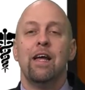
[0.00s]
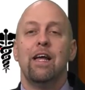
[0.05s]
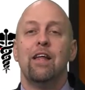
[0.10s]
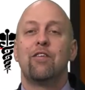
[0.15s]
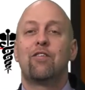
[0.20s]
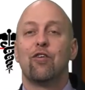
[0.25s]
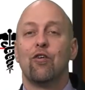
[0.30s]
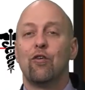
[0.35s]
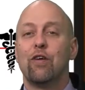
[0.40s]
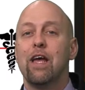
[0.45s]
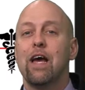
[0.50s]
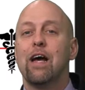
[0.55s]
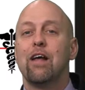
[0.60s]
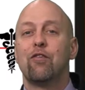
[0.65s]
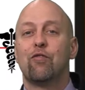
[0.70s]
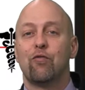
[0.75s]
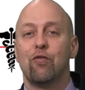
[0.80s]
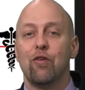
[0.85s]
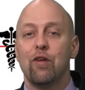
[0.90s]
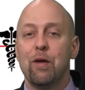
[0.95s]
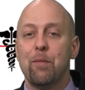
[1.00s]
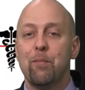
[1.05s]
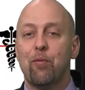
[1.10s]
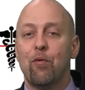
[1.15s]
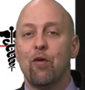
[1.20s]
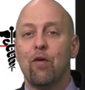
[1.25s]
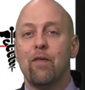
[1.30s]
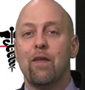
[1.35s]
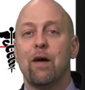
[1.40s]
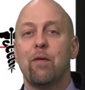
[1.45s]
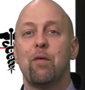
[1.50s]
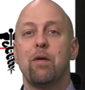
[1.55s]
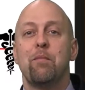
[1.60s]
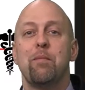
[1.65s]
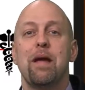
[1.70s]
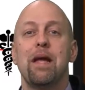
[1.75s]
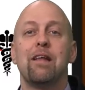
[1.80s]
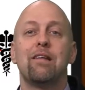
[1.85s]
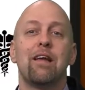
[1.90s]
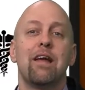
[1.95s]
And so yeah, it's really important that we
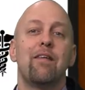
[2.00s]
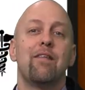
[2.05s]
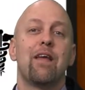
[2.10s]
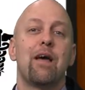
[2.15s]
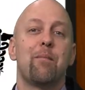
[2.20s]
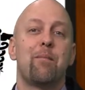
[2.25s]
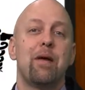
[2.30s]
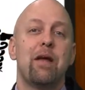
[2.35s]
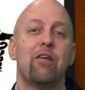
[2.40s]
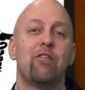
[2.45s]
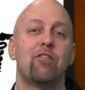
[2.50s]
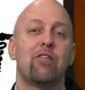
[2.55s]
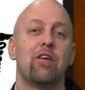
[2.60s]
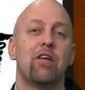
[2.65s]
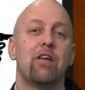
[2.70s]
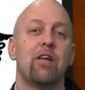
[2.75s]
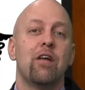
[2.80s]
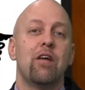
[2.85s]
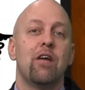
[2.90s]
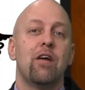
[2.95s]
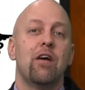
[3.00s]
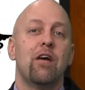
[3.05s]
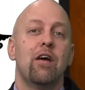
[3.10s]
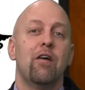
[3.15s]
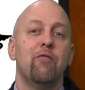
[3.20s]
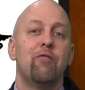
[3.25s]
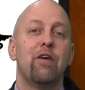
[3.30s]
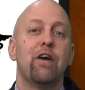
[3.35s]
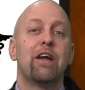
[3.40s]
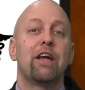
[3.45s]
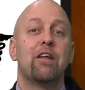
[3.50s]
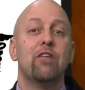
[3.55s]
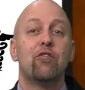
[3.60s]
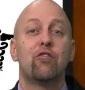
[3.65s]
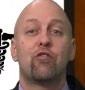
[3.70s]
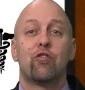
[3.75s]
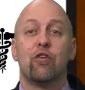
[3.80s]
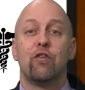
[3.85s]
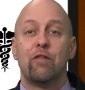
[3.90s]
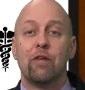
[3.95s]
maintain that patient very
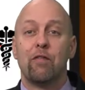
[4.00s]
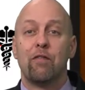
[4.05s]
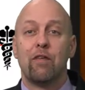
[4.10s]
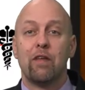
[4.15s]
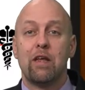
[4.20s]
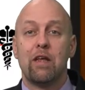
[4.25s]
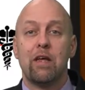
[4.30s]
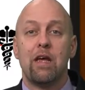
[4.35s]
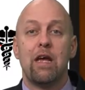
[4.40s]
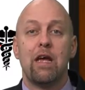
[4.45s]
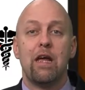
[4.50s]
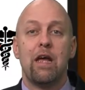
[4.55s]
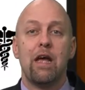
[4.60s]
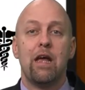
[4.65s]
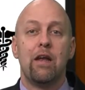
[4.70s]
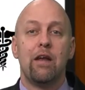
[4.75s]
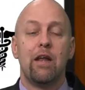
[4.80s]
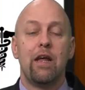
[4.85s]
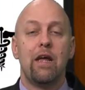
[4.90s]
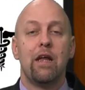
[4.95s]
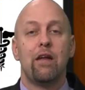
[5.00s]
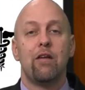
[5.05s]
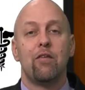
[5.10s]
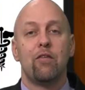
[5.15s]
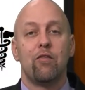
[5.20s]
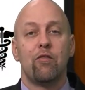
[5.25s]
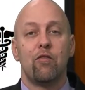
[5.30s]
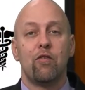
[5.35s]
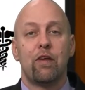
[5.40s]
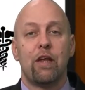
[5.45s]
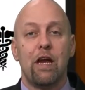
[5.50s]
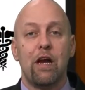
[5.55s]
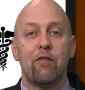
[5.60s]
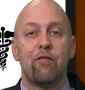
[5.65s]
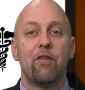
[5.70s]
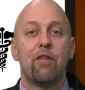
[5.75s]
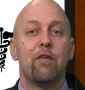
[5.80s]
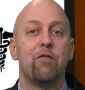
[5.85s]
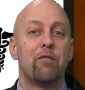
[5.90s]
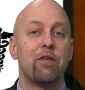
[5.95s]
conservatively and and, and care
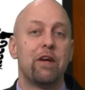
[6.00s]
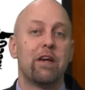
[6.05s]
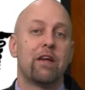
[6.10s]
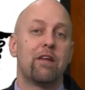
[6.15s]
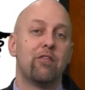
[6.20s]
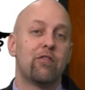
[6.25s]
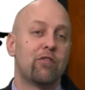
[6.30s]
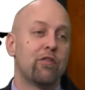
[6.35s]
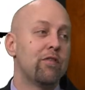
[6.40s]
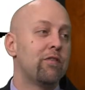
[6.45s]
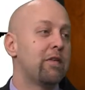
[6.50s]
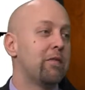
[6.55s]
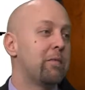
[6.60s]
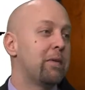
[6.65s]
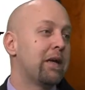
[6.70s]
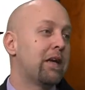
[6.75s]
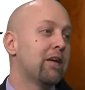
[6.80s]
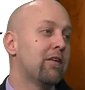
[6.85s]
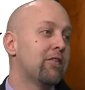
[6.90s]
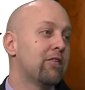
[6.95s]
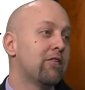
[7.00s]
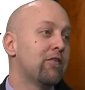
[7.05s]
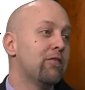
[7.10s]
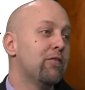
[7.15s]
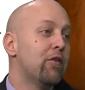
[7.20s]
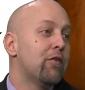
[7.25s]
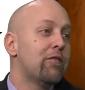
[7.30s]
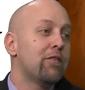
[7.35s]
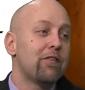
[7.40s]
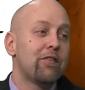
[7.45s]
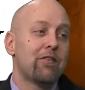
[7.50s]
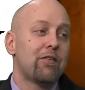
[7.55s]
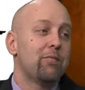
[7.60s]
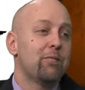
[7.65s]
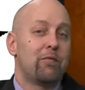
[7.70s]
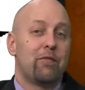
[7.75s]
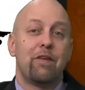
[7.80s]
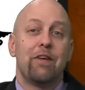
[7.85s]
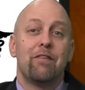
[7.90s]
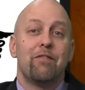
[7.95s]
for them very conservatively because their nervous system
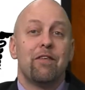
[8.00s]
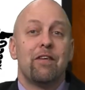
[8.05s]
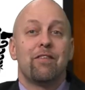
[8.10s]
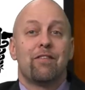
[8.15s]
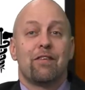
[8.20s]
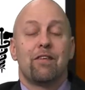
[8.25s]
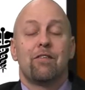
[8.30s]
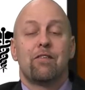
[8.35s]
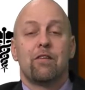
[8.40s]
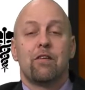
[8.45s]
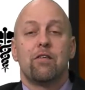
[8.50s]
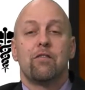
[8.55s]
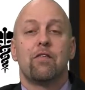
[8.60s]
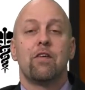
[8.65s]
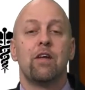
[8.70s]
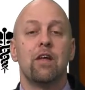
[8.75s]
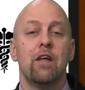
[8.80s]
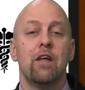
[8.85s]
is very very sensitive.